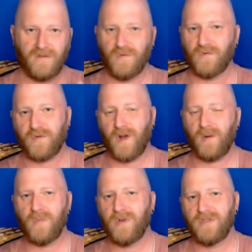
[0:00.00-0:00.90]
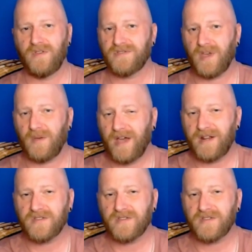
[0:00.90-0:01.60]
from the subheadings